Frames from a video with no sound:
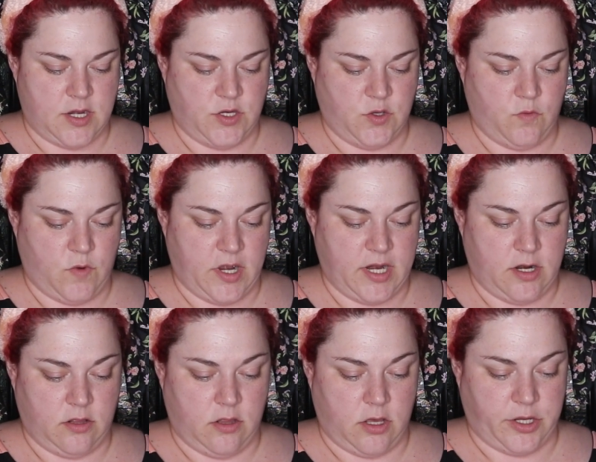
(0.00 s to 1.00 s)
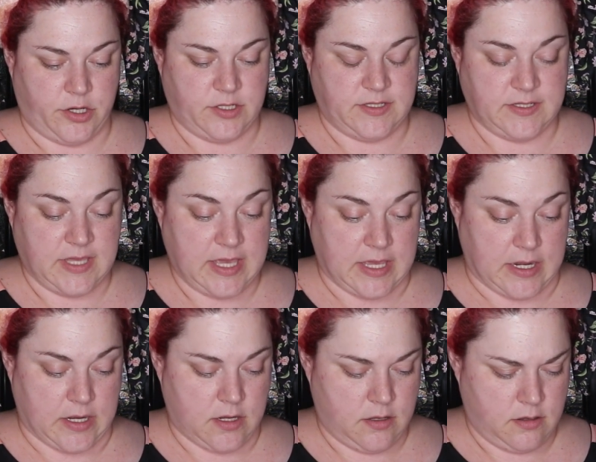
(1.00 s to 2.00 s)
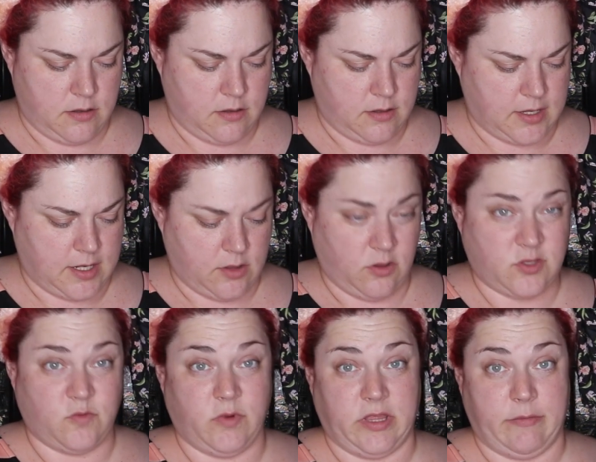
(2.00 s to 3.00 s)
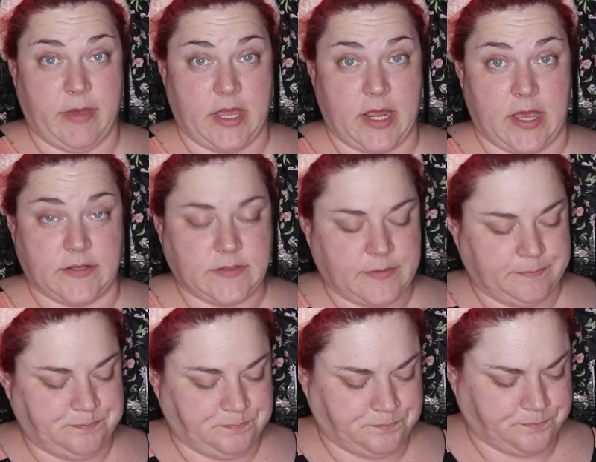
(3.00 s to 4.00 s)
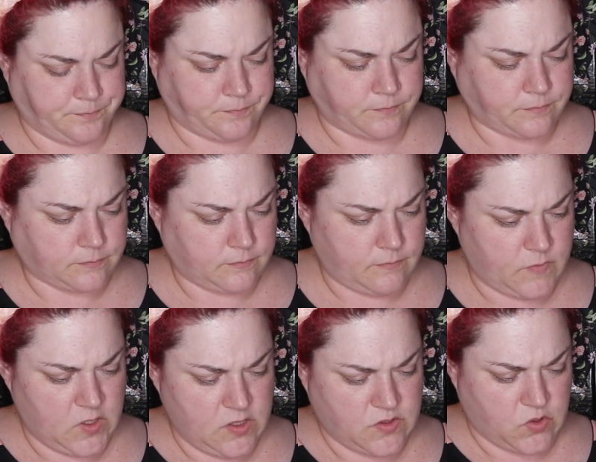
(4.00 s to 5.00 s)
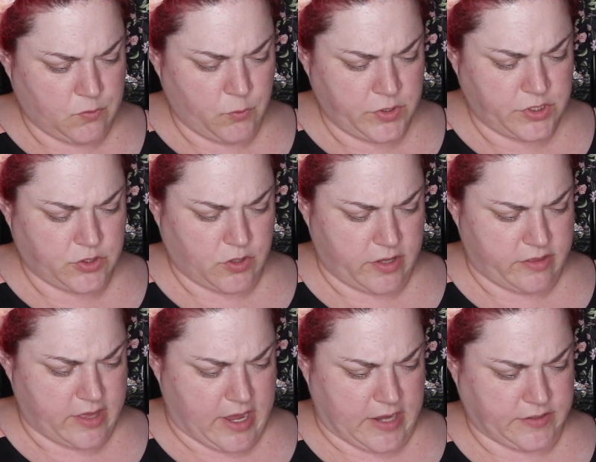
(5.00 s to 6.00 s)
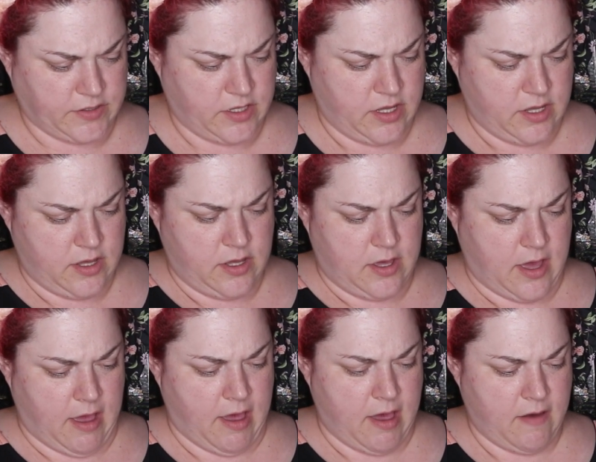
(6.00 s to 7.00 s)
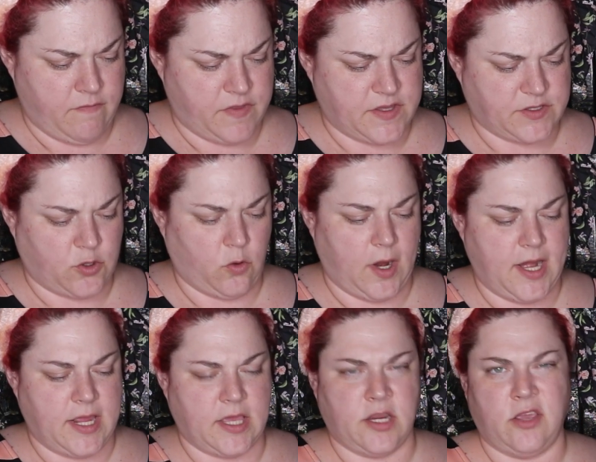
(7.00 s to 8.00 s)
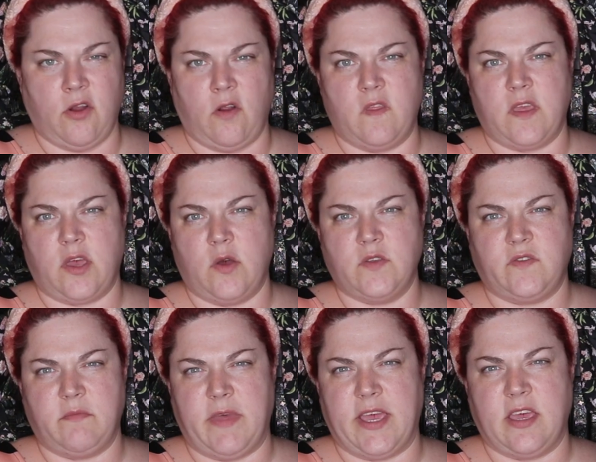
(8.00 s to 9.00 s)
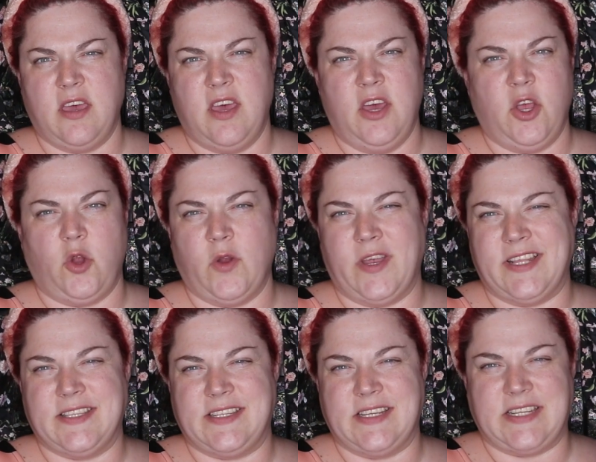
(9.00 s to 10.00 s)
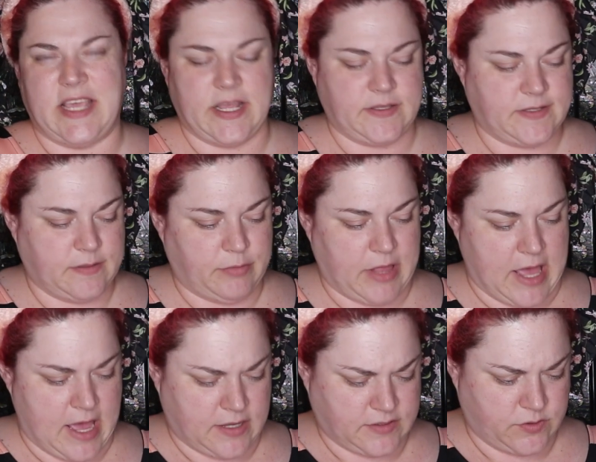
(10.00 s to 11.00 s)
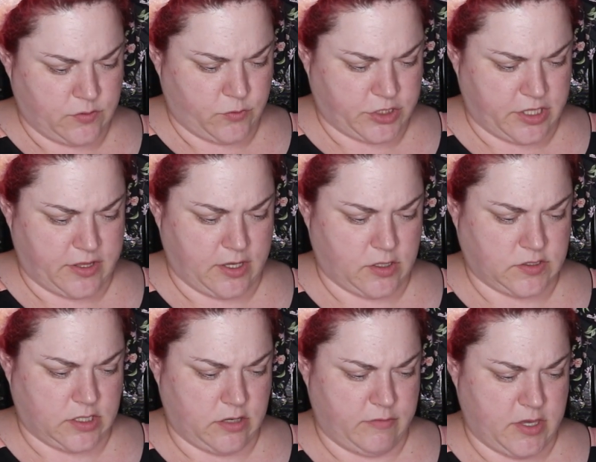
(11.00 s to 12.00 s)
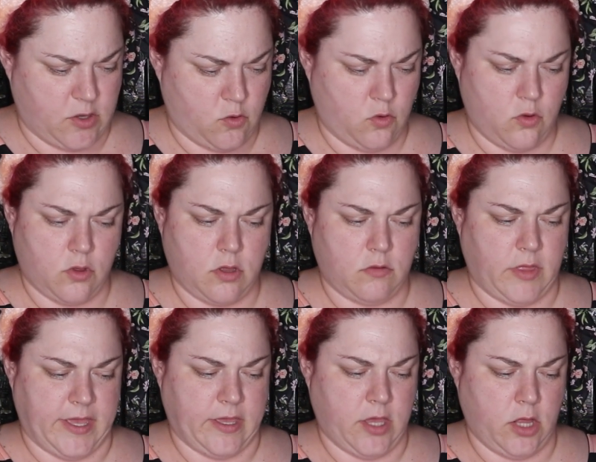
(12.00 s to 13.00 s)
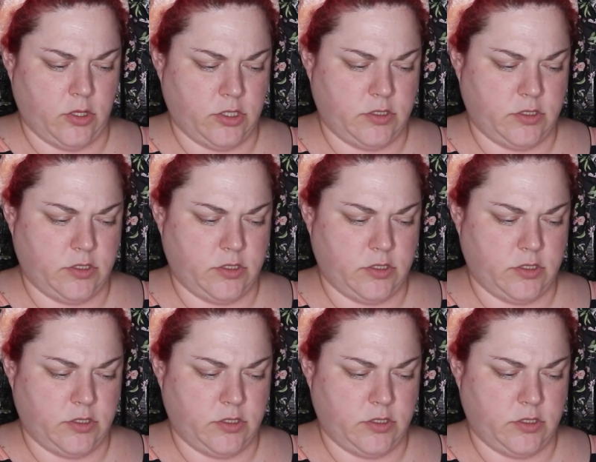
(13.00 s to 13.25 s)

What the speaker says: you run it along your skin and it looks really badass. So I'm going to try that. I have this gradient yarn that goes from like greens to tans to blacks, which I think is going to be a cool like color